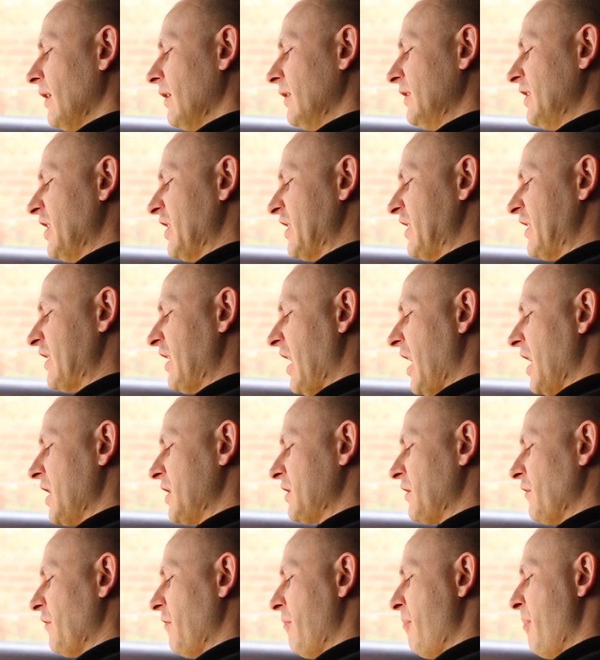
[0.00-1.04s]
the
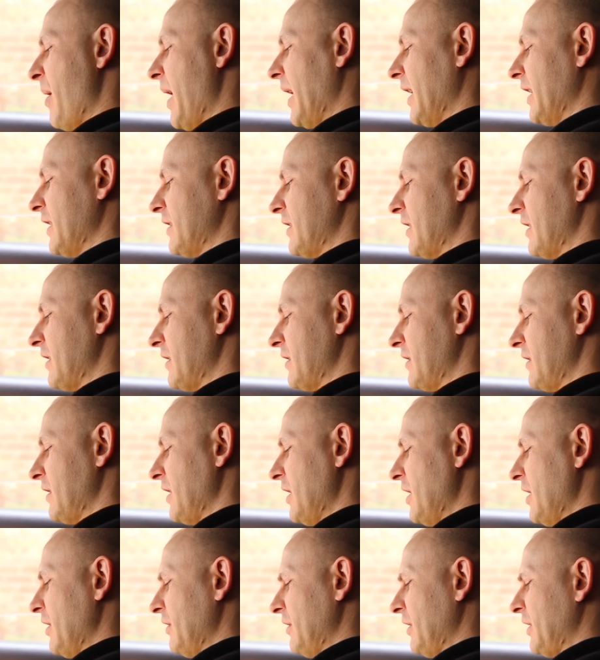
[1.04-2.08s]
size of palaces,
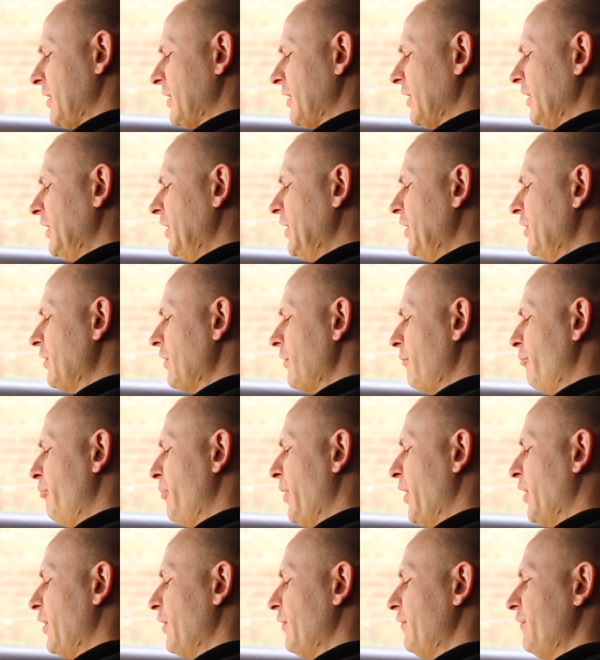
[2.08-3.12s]
the clear,
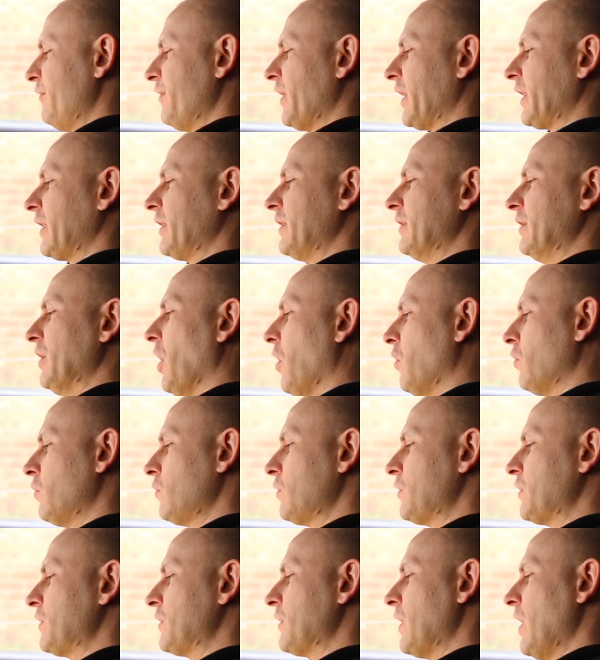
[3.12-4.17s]
perfect
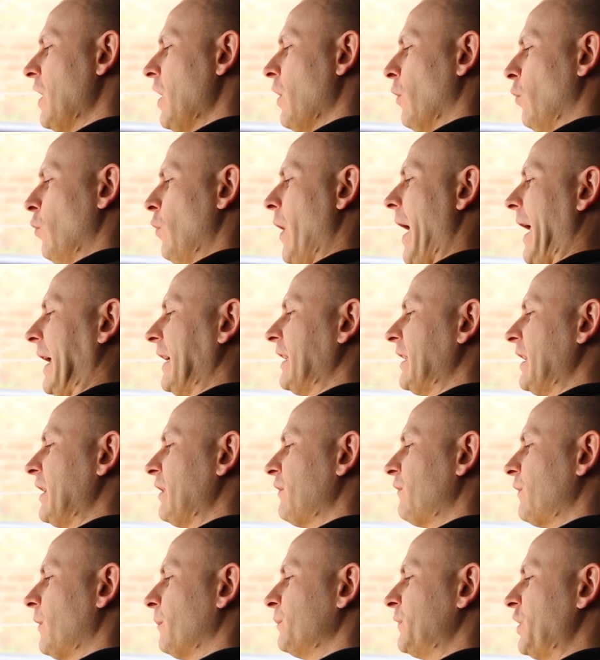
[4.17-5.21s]
notes
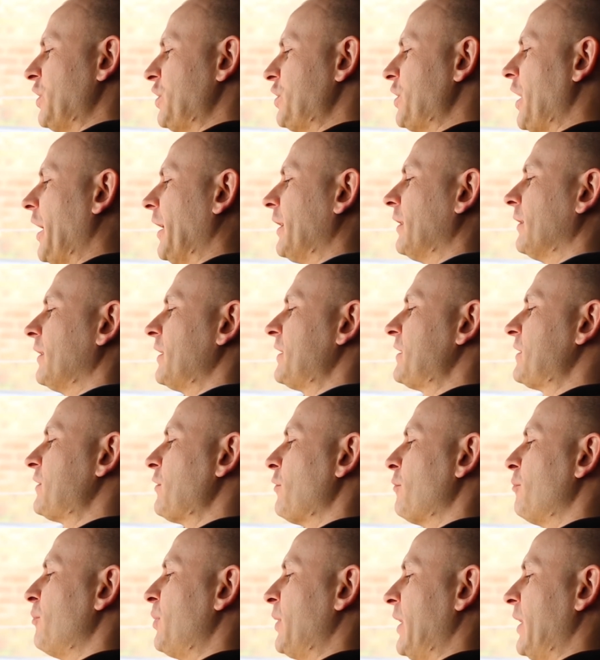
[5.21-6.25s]
ranging from the shyless
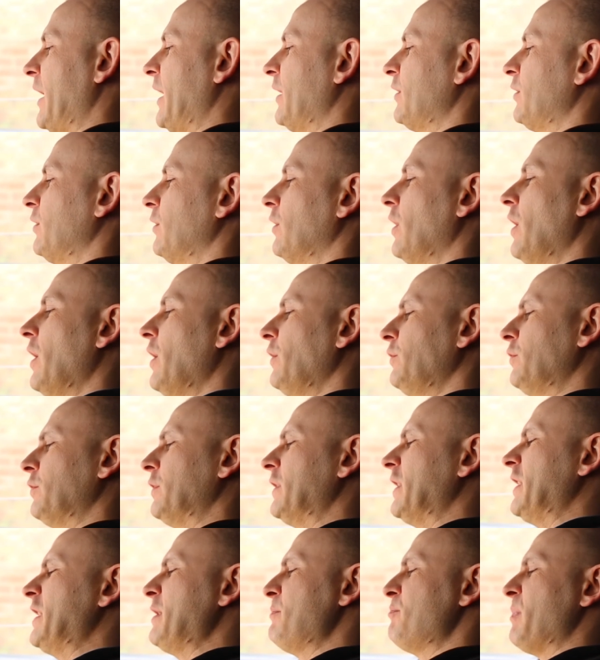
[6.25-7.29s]
soprano to
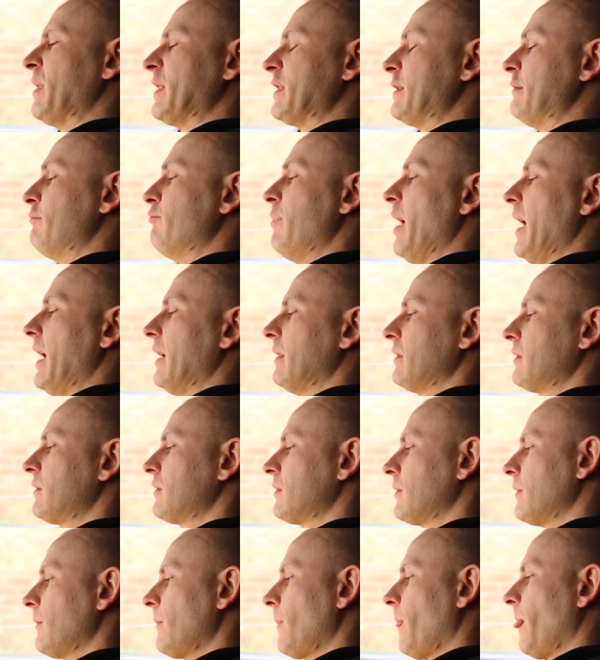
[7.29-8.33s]
the deepest
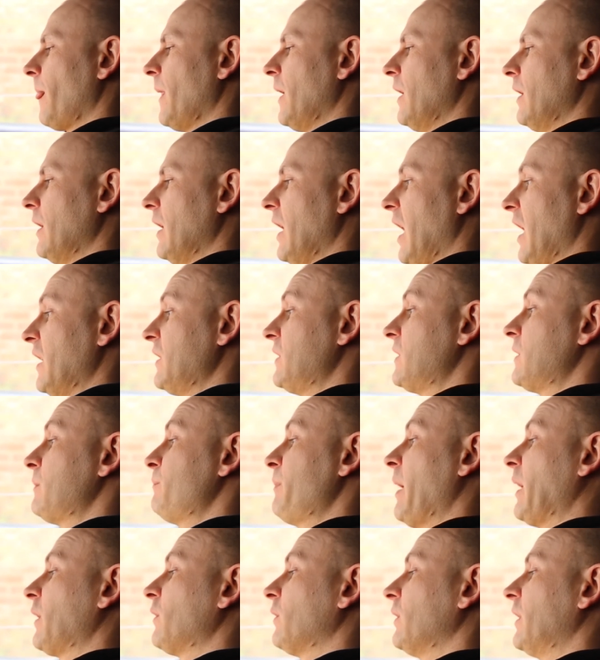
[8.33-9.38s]
bass. I
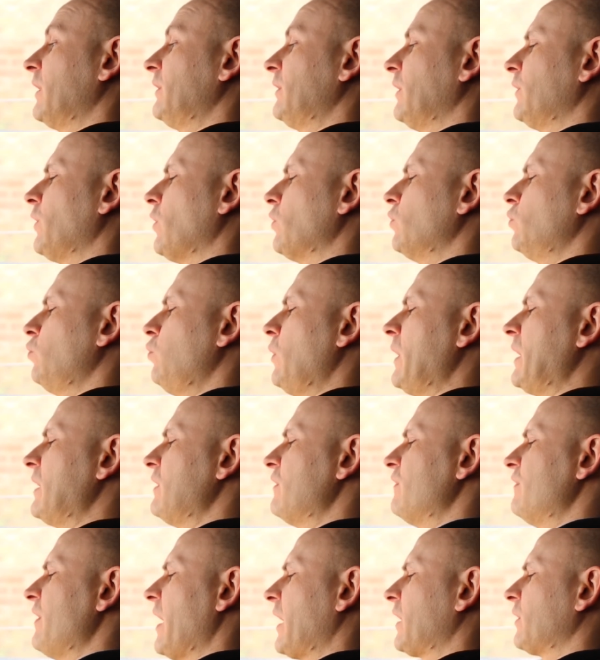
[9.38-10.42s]
speculated on
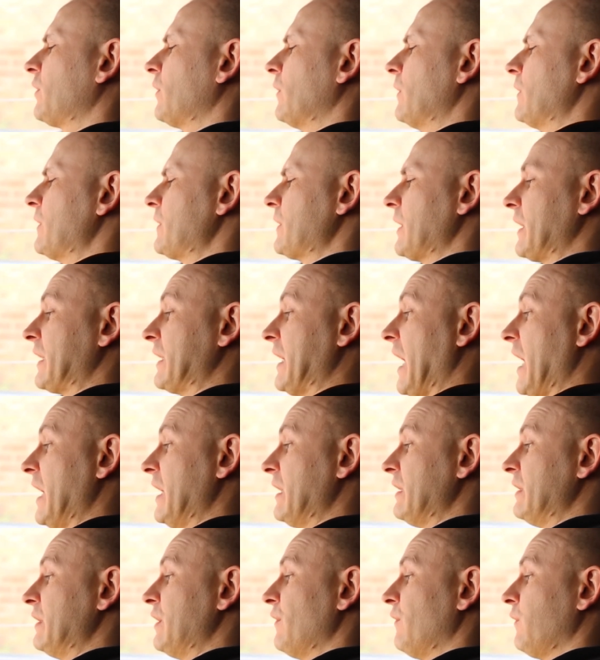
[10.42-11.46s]
wind vectors
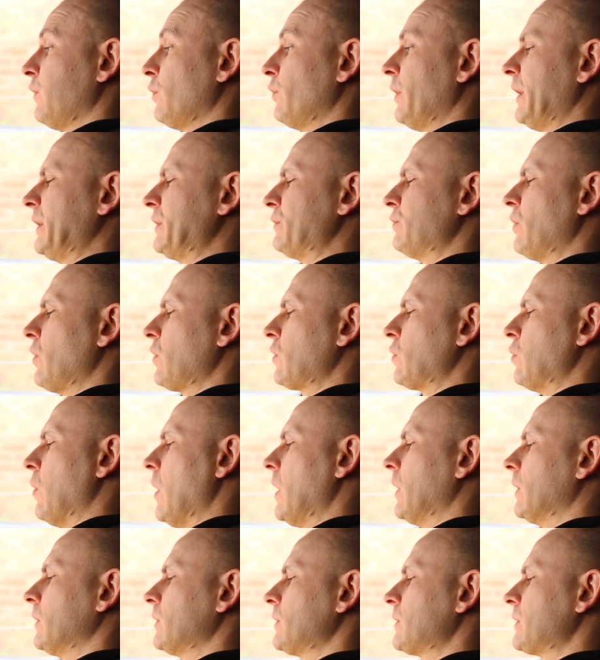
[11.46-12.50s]
against the fluid rock
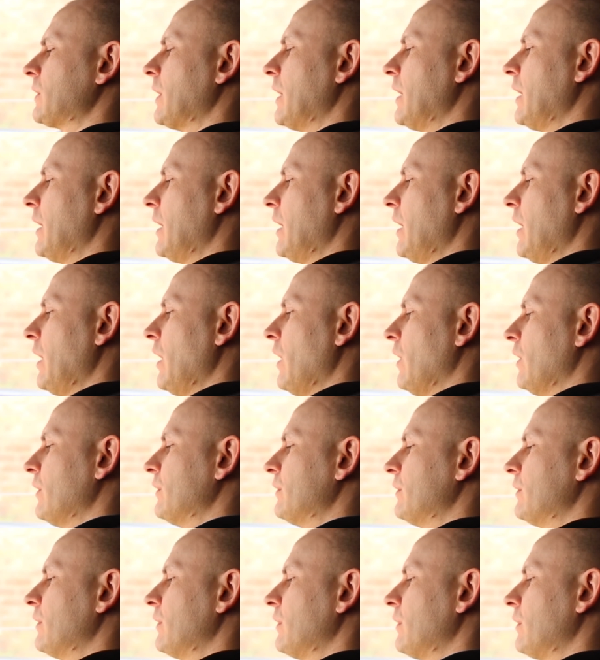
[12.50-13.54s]
walls,
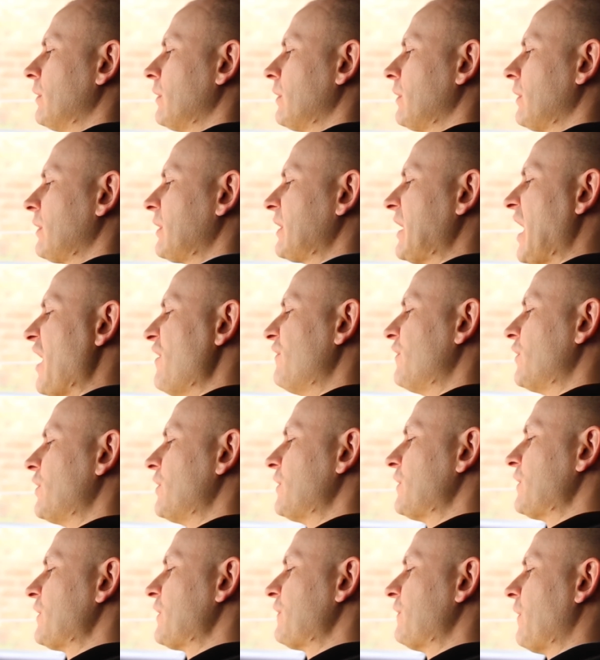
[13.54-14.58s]
on
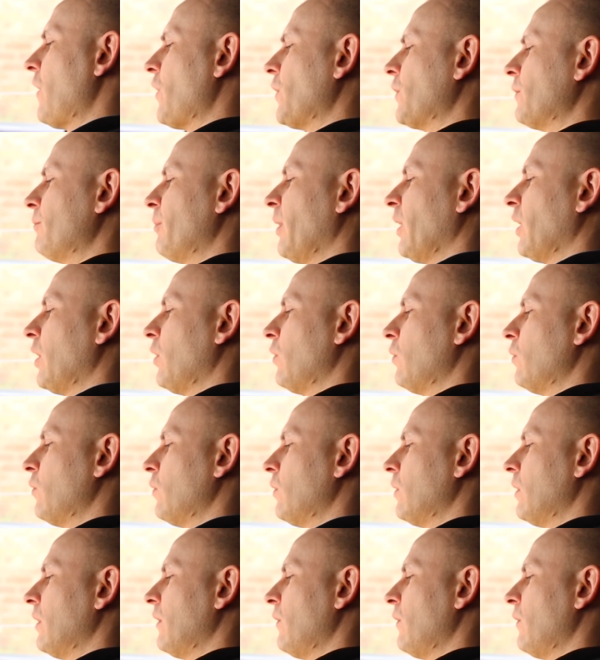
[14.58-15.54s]
caverns far below,